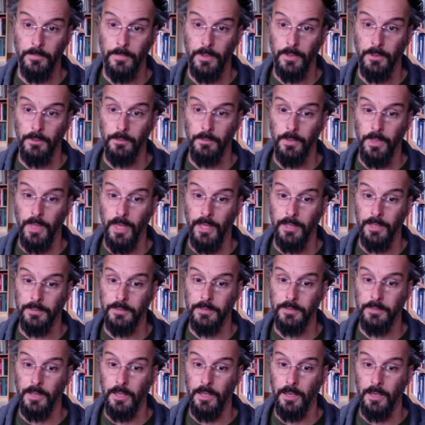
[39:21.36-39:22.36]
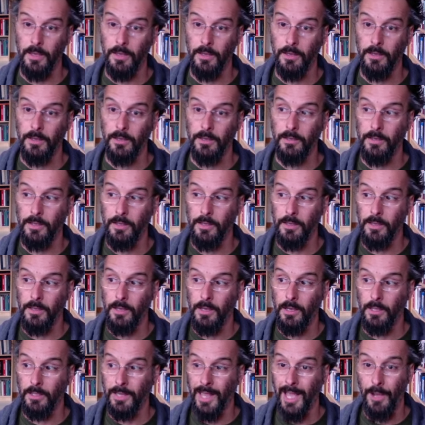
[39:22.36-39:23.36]
that
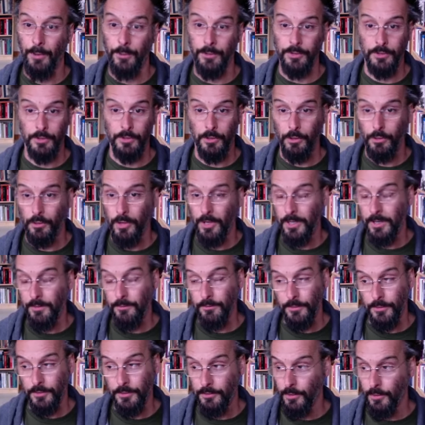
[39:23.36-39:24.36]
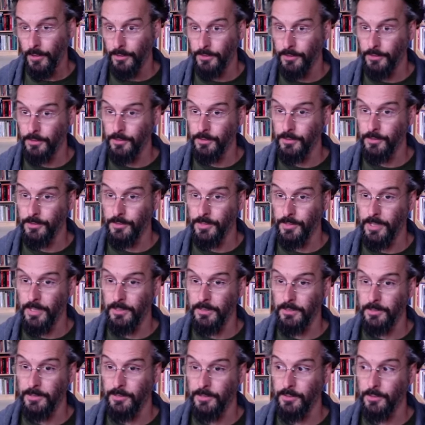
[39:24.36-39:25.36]
allow us to create infrastructures
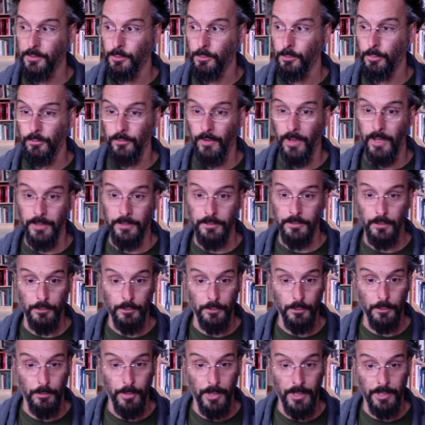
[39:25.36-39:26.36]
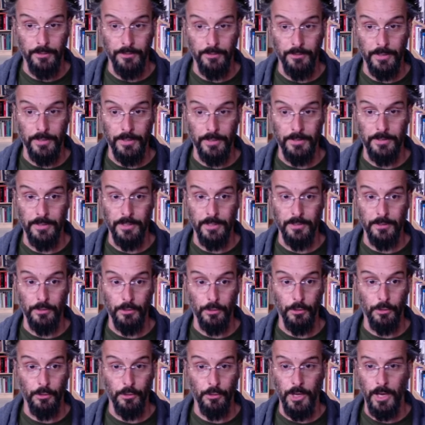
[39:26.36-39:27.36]
and to provide social benefits and to
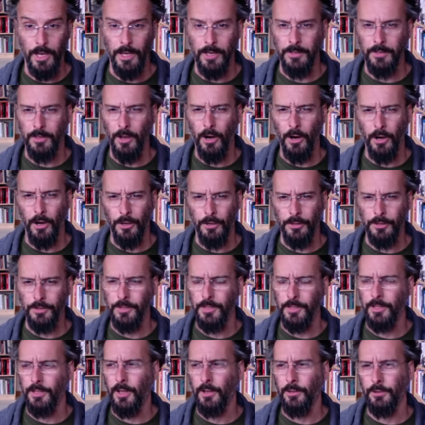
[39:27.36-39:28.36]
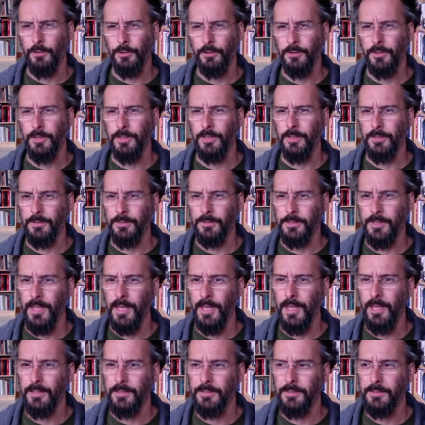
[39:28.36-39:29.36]
create art and other things
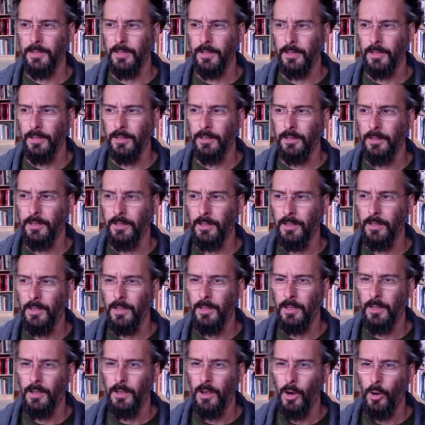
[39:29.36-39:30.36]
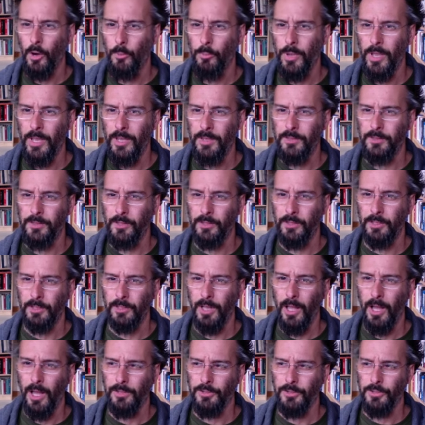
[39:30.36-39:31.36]
that are based on a
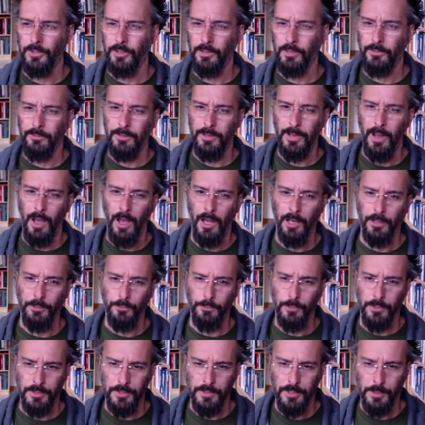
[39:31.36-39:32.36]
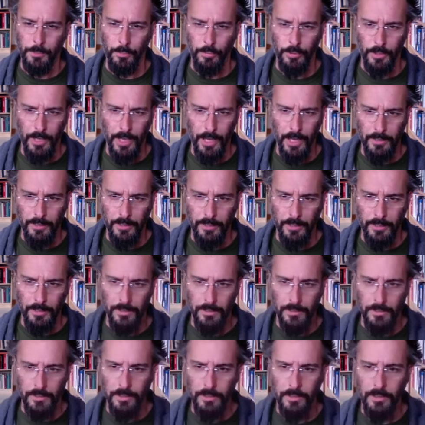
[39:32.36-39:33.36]
logic of non-reciprocated
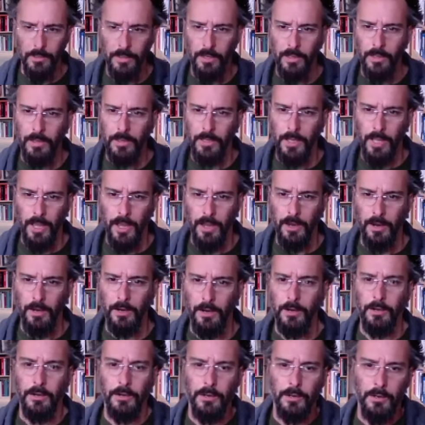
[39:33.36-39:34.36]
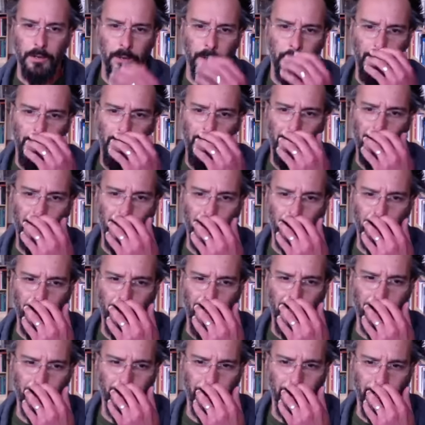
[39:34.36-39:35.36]
care
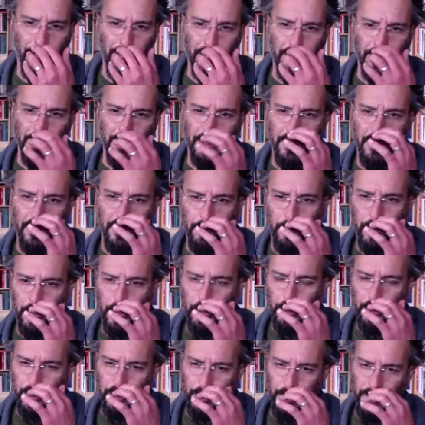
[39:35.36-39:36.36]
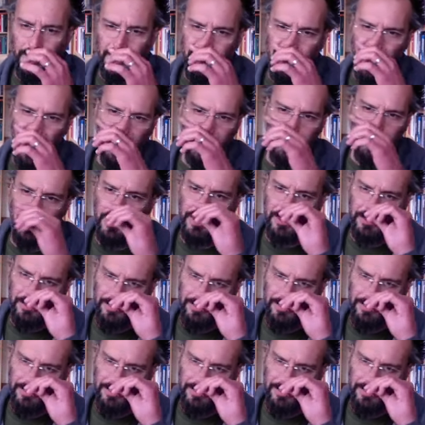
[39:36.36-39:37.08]
rather than pure transaction.